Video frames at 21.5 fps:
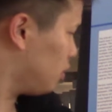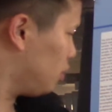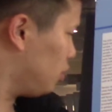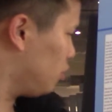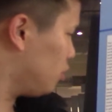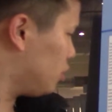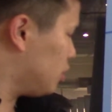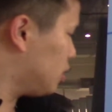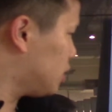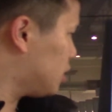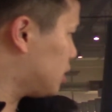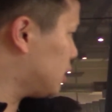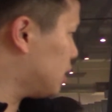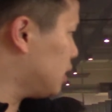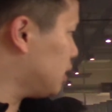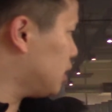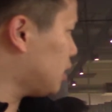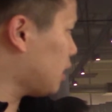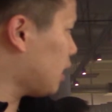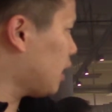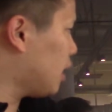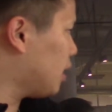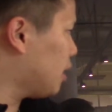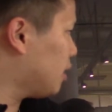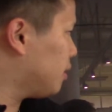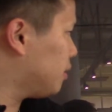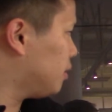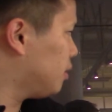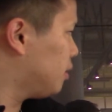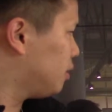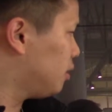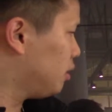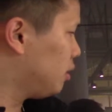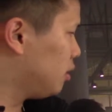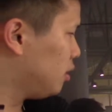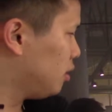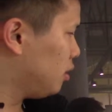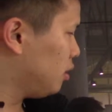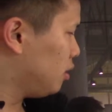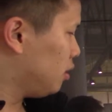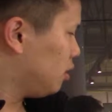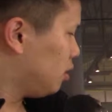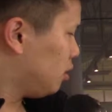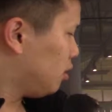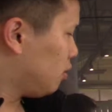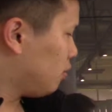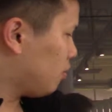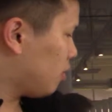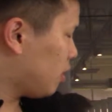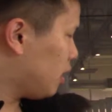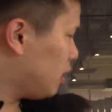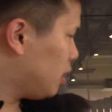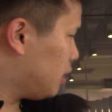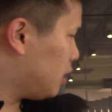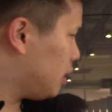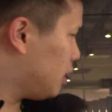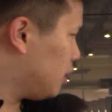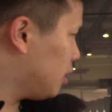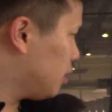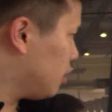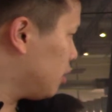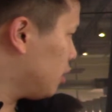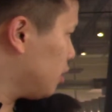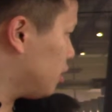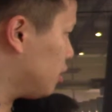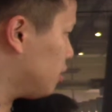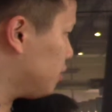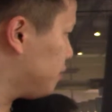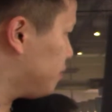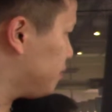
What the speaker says: can see that right here.